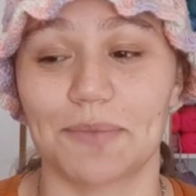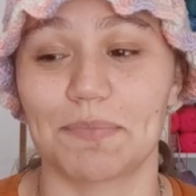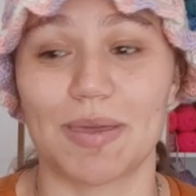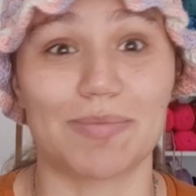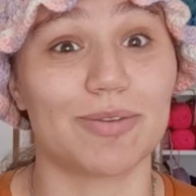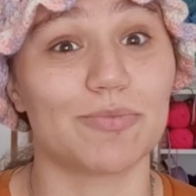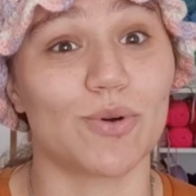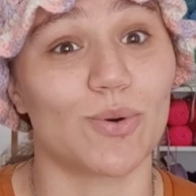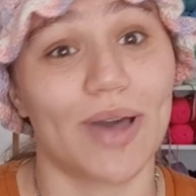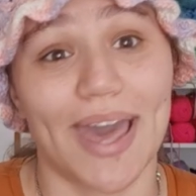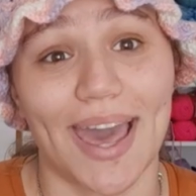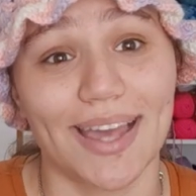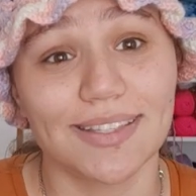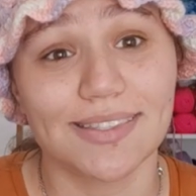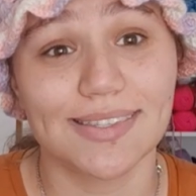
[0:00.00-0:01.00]
Maybe more
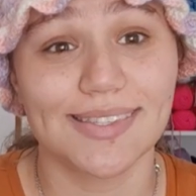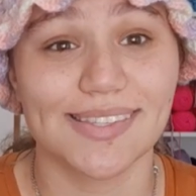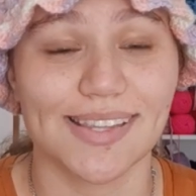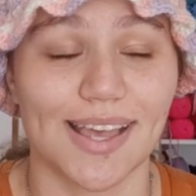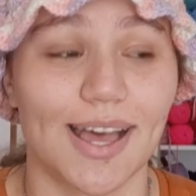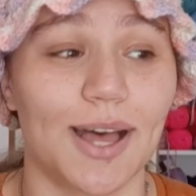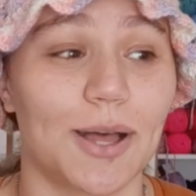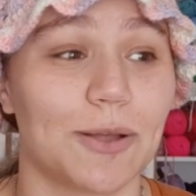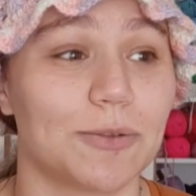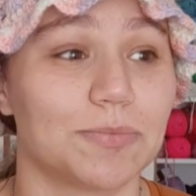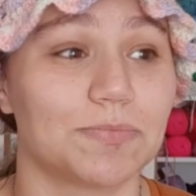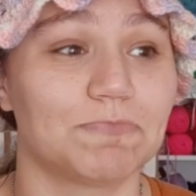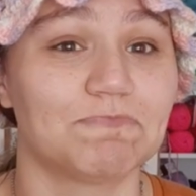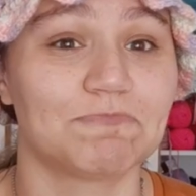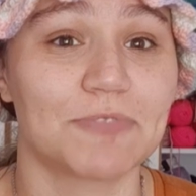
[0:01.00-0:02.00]
hats,
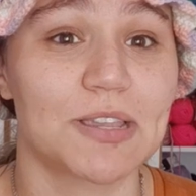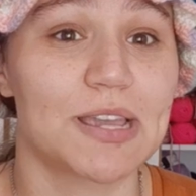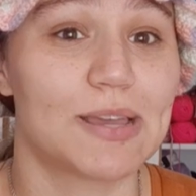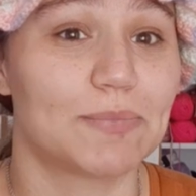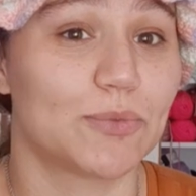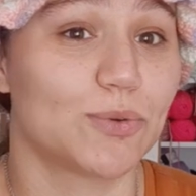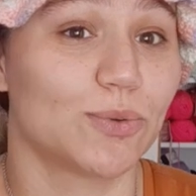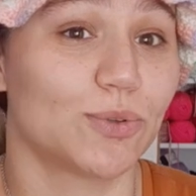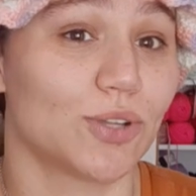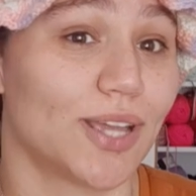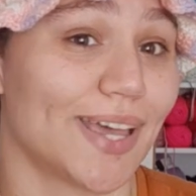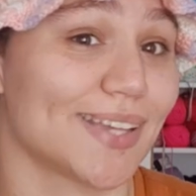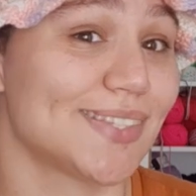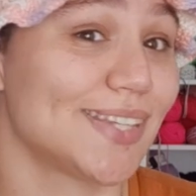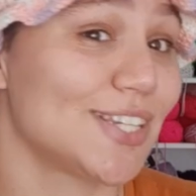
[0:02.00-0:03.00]
more
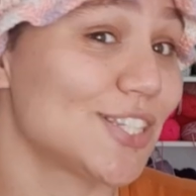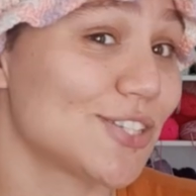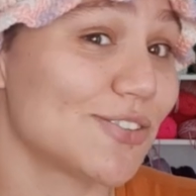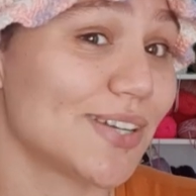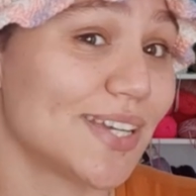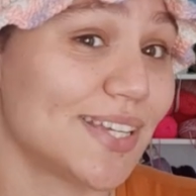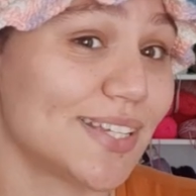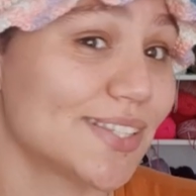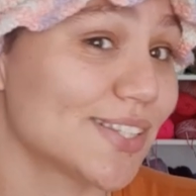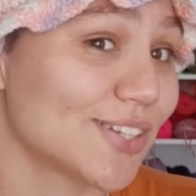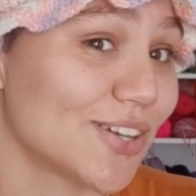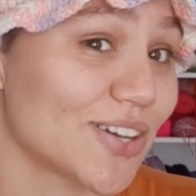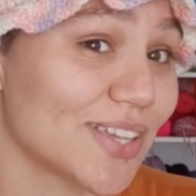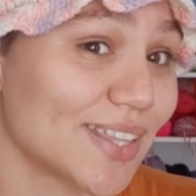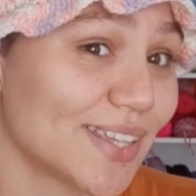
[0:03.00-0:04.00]
accessories,
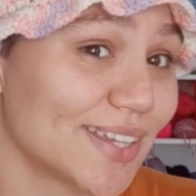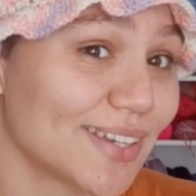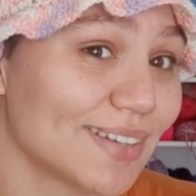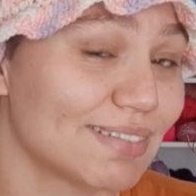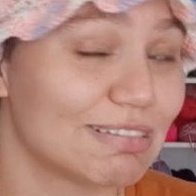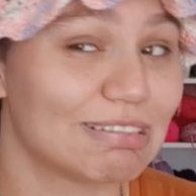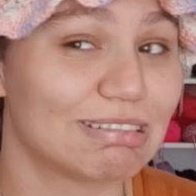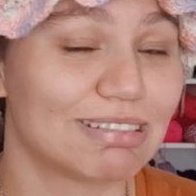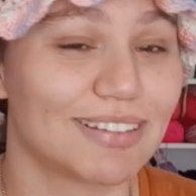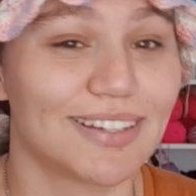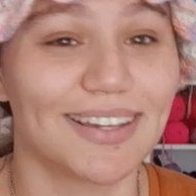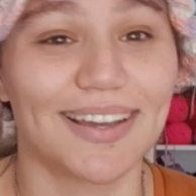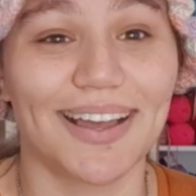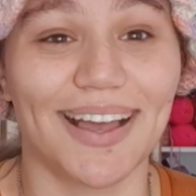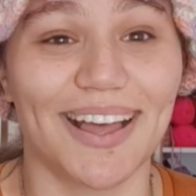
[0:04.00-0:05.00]
clothing.
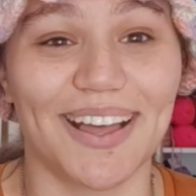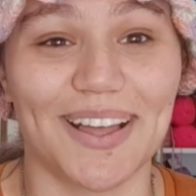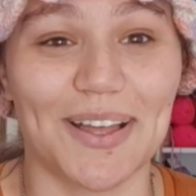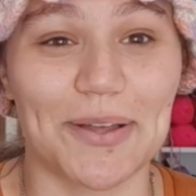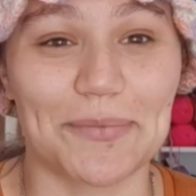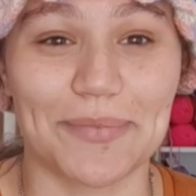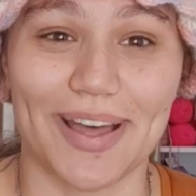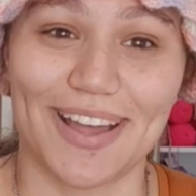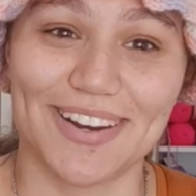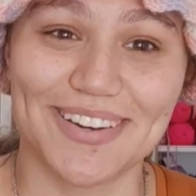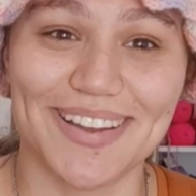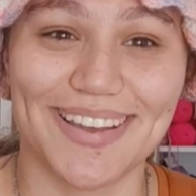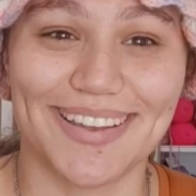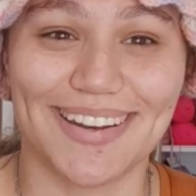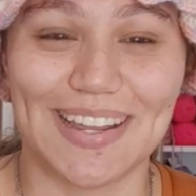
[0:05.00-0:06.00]
I
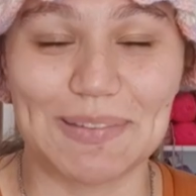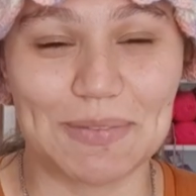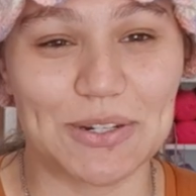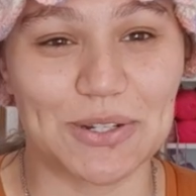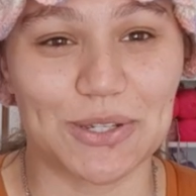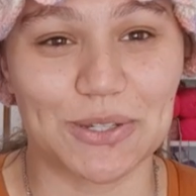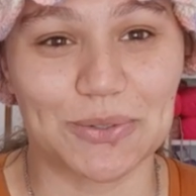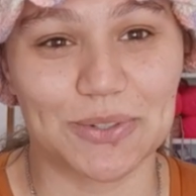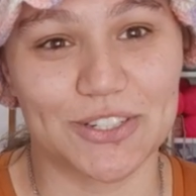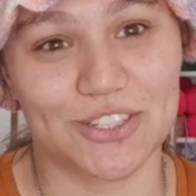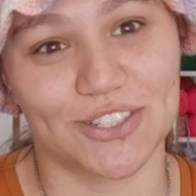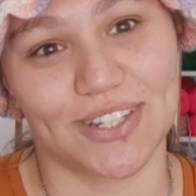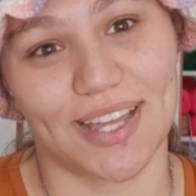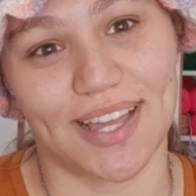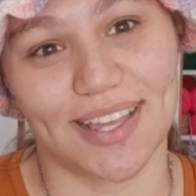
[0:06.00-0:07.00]
don't know. Let me know
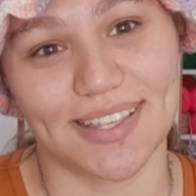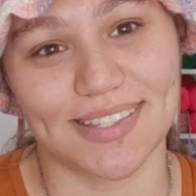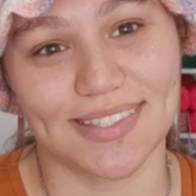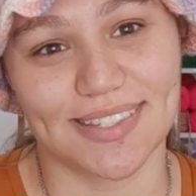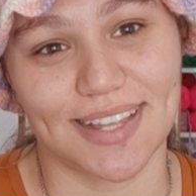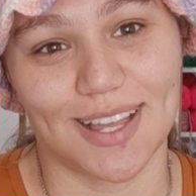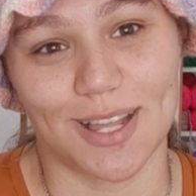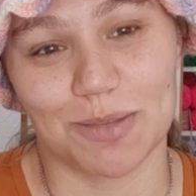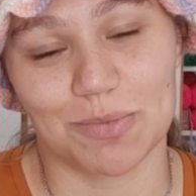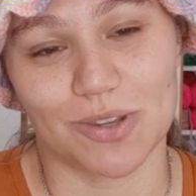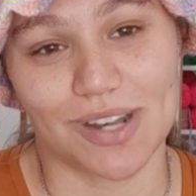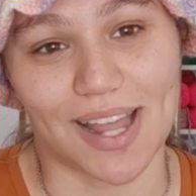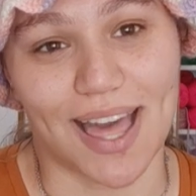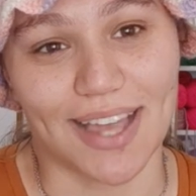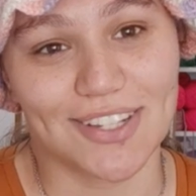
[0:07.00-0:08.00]
what you guys
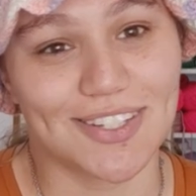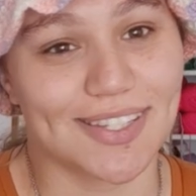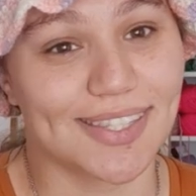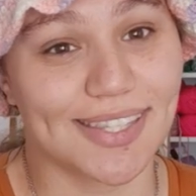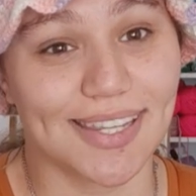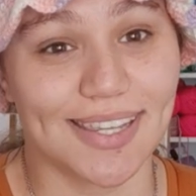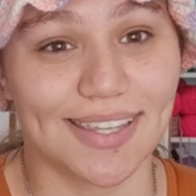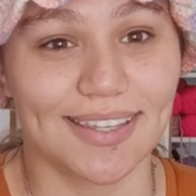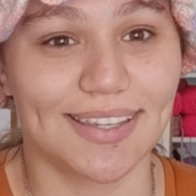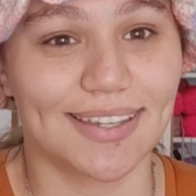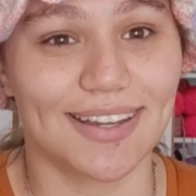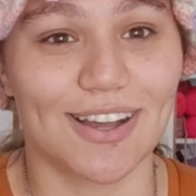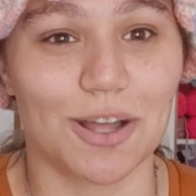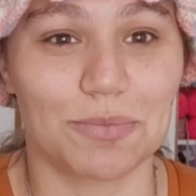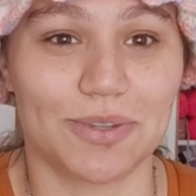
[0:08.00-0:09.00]
would like to see
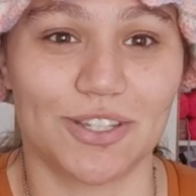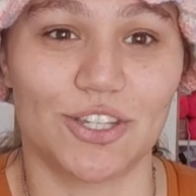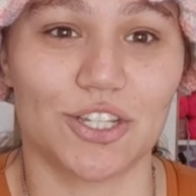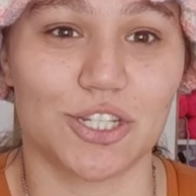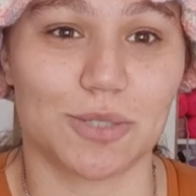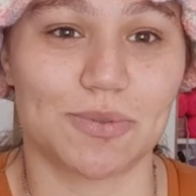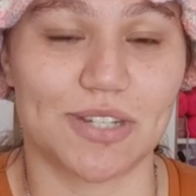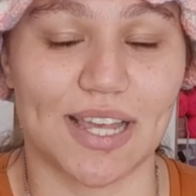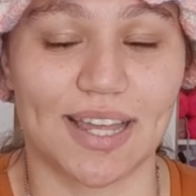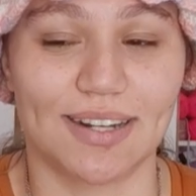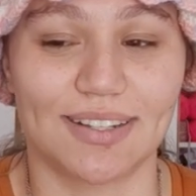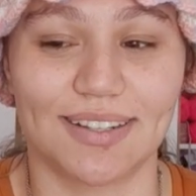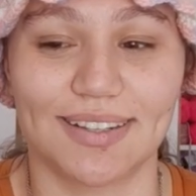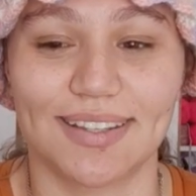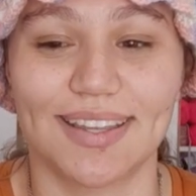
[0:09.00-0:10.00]
here on my YouTube
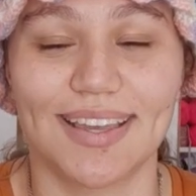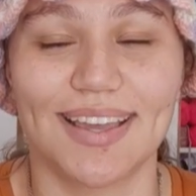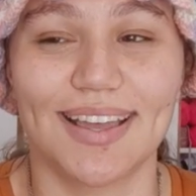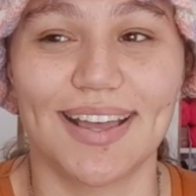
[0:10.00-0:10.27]
channel.